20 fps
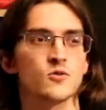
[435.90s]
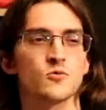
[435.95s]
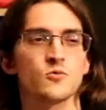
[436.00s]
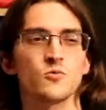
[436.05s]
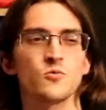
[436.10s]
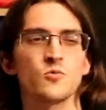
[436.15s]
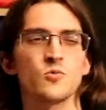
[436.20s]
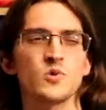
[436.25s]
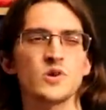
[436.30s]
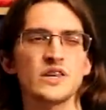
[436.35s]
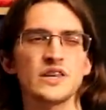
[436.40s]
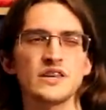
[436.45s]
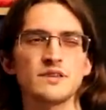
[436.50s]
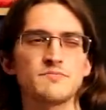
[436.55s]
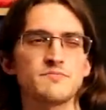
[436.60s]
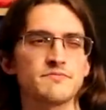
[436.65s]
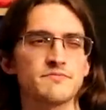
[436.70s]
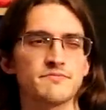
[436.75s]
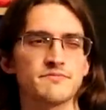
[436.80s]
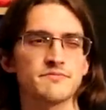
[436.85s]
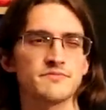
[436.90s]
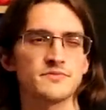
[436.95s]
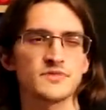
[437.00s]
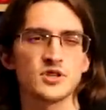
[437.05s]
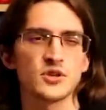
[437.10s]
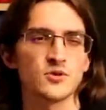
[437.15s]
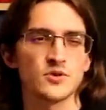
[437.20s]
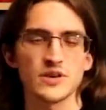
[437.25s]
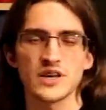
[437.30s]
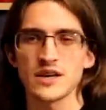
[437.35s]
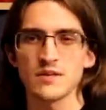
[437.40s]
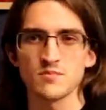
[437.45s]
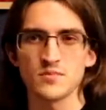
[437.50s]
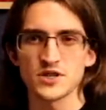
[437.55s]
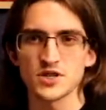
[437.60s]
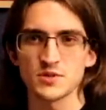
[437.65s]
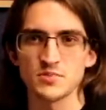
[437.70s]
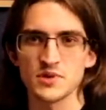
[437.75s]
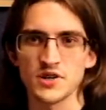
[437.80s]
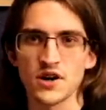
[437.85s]
we don't get
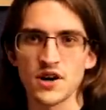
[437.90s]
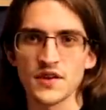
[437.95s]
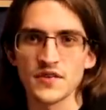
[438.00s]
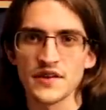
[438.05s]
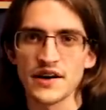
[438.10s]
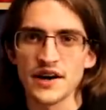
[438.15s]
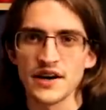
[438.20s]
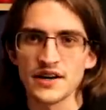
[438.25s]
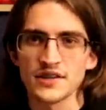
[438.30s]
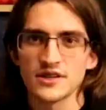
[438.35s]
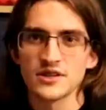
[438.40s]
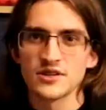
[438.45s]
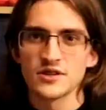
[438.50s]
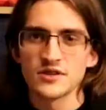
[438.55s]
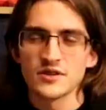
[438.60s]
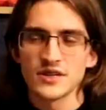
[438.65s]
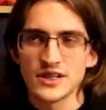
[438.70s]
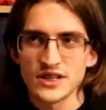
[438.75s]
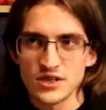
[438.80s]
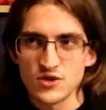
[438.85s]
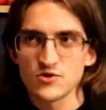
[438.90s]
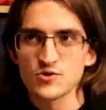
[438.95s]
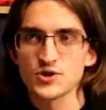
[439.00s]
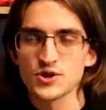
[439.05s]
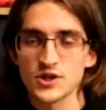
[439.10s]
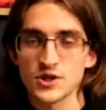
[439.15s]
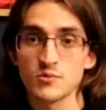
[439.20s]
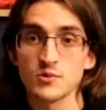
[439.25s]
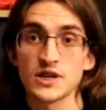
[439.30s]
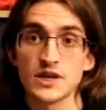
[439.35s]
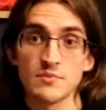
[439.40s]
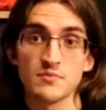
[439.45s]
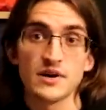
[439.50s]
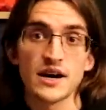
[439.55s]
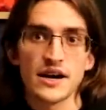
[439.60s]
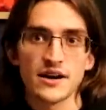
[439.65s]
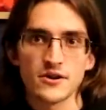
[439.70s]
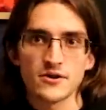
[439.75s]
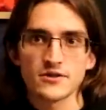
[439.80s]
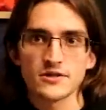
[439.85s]
much beyond that, you know? Like, usually when
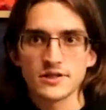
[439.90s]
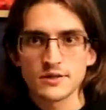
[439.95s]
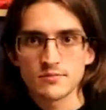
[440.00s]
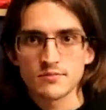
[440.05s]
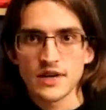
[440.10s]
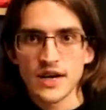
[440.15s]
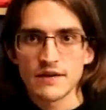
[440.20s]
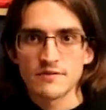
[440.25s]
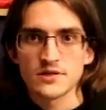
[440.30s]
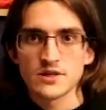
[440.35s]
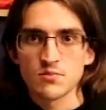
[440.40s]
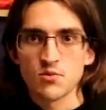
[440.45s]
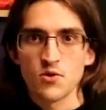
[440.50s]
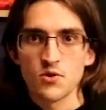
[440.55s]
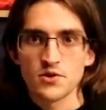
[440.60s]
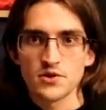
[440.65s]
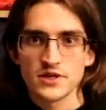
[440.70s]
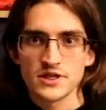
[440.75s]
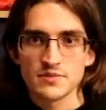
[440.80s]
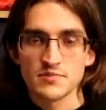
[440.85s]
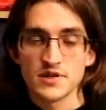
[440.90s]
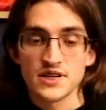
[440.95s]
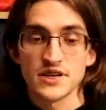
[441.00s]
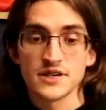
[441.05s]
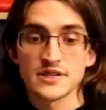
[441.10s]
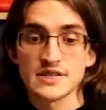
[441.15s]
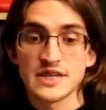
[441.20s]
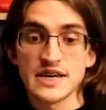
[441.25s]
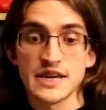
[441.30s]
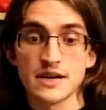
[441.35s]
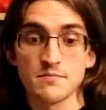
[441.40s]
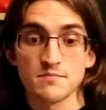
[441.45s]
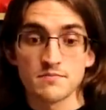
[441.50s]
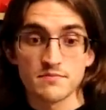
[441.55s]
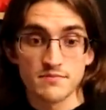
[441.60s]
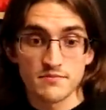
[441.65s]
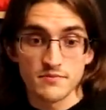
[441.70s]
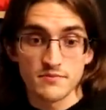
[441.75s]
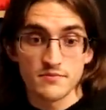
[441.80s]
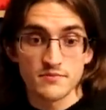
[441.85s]
empires have support, it's because they
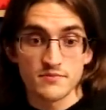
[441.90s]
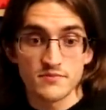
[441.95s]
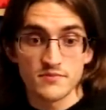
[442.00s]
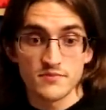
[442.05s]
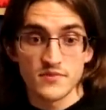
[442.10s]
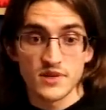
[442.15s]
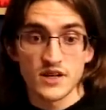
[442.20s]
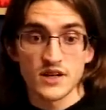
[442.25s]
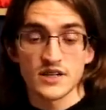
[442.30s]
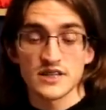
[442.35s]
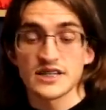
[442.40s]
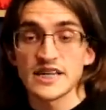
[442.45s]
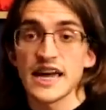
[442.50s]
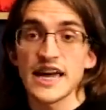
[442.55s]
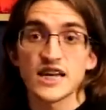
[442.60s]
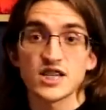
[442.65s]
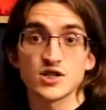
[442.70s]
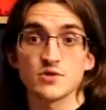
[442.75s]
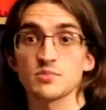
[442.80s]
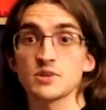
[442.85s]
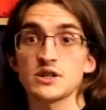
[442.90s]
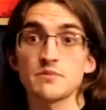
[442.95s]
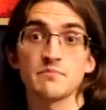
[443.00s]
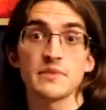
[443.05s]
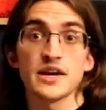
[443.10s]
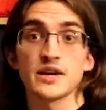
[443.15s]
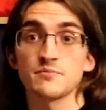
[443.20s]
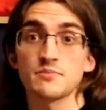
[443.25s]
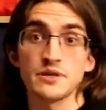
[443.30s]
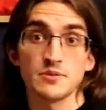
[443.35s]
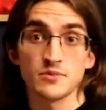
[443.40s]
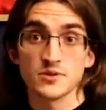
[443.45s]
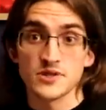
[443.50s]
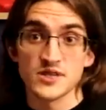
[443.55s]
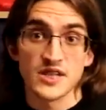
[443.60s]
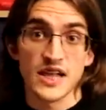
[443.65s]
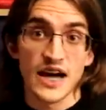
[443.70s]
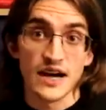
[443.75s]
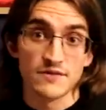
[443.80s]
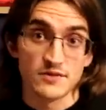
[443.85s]
tangibly made
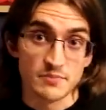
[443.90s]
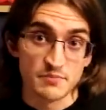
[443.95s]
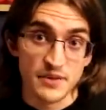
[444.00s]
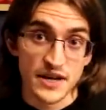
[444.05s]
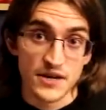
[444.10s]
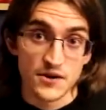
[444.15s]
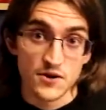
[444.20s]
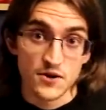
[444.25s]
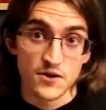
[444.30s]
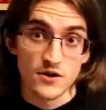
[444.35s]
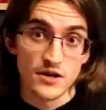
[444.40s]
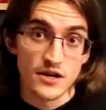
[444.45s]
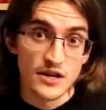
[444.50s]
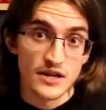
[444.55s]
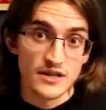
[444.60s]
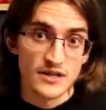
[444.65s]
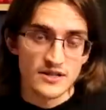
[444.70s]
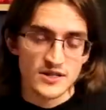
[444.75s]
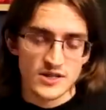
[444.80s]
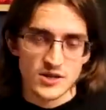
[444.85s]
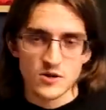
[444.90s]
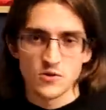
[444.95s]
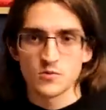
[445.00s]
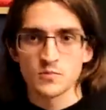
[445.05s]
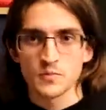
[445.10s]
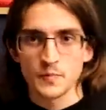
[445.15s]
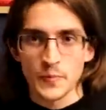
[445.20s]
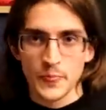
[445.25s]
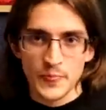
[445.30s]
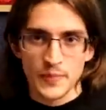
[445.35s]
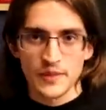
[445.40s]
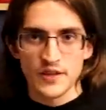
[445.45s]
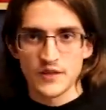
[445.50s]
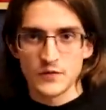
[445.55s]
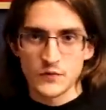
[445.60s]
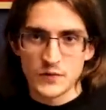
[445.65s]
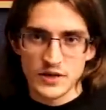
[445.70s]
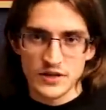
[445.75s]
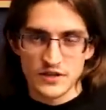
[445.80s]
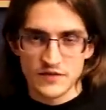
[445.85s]
people's lives better. So,
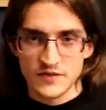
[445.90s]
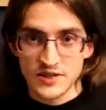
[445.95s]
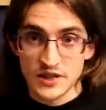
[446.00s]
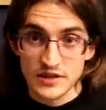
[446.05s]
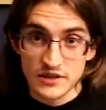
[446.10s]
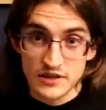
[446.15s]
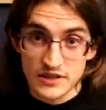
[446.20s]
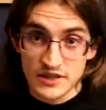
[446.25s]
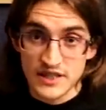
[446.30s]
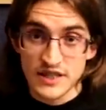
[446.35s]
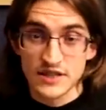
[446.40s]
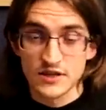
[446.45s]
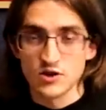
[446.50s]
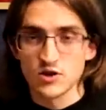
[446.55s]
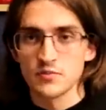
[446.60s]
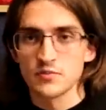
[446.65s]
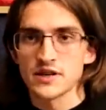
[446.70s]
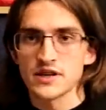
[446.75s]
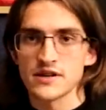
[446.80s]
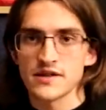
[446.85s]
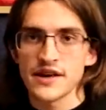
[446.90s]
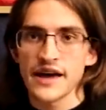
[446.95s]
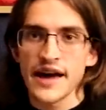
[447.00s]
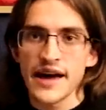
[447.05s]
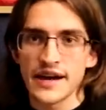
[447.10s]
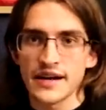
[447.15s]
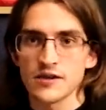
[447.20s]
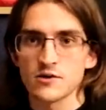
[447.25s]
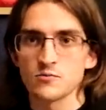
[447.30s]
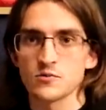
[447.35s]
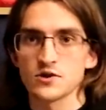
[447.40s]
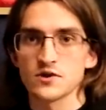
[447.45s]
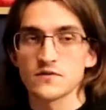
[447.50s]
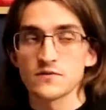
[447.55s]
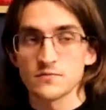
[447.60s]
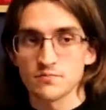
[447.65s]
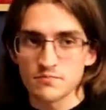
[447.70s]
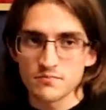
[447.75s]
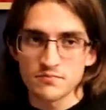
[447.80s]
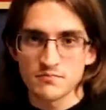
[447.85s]
if we could have seen a little bit of that, it would
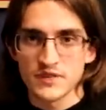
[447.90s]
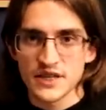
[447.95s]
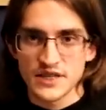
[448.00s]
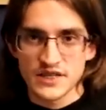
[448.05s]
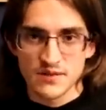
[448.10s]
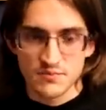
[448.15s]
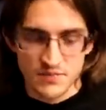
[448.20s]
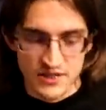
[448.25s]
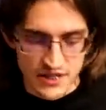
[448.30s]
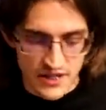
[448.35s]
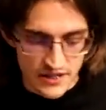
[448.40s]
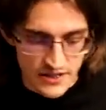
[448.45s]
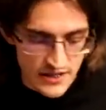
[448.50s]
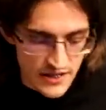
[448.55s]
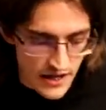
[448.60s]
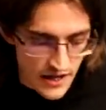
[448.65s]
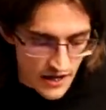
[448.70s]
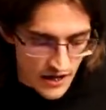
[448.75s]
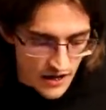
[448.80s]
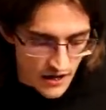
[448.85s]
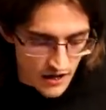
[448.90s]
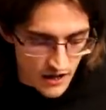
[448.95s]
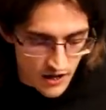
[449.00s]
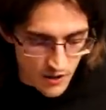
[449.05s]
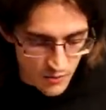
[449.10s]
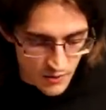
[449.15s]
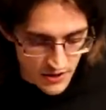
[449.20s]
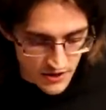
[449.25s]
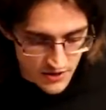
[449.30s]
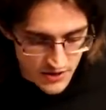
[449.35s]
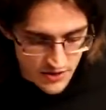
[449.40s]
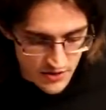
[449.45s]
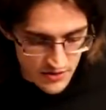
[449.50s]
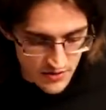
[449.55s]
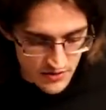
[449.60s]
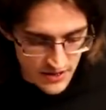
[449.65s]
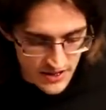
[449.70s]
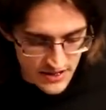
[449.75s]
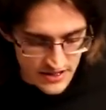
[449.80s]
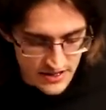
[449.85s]
have made some sense. We also
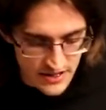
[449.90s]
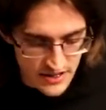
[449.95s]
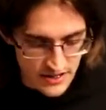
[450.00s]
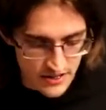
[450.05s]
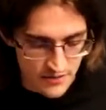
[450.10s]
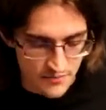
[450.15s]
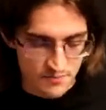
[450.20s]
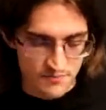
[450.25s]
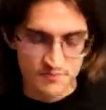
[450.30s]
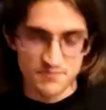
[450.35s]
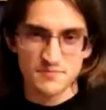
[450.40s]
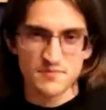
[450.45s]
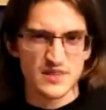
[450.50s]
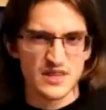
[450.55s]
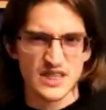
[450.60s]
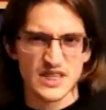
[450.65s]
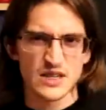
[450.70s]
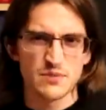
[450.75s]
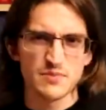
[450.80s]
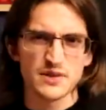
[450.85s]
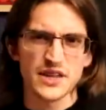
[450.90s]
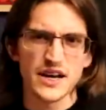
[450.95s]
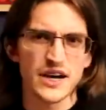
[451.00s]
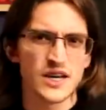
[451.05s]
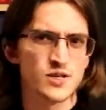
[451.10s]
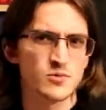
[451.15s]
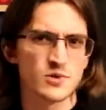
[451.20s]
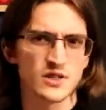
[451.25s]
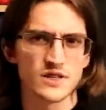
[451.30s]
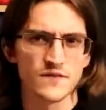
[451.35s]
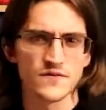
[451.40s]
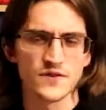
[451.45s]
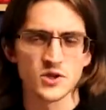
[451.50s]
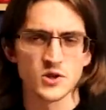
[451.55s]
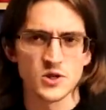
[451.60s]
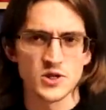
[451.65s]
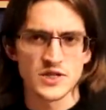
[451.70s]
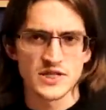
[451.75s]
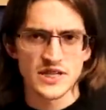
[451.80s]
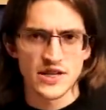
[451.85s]
don't get to sympathize with the
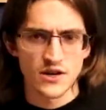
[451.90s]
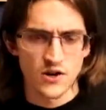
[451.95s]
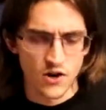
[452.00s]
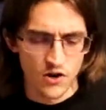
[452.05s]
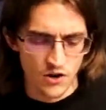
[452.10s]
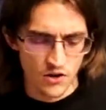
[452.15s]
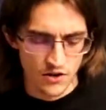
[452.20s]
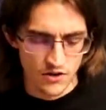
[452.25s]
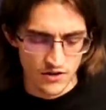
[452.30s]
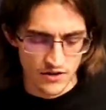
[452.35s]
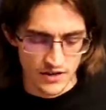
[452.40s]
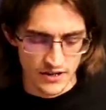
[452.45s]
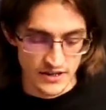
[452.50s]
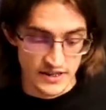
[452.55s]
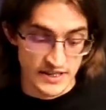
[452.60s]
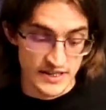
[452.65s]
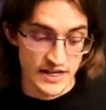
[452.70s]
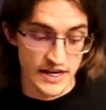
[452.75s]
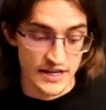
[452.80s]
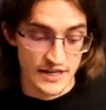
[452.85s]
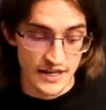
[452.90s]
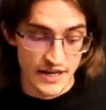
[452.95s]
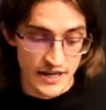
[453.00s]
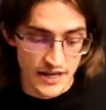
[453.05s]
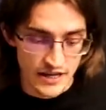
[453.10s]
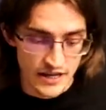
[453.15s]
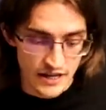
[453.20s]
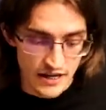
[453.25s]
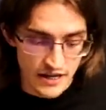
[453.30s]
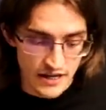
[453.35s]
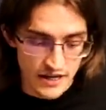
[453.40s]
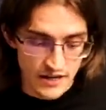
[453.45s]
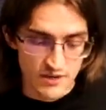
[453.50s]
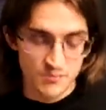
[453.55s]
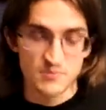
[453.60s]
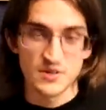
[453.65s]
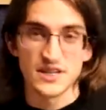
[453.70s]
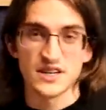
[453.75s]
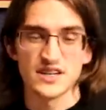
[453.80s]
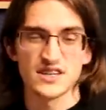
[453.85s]
villains at all, at least not yet,
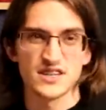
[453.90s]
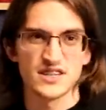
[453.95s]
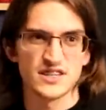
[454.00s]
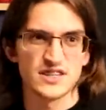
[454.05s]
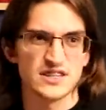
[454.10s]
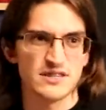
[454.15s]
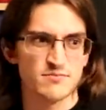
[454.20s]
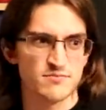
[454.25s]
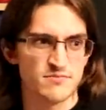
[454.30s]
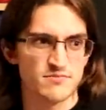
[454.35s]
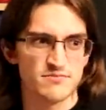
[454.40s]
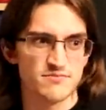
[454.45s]
because,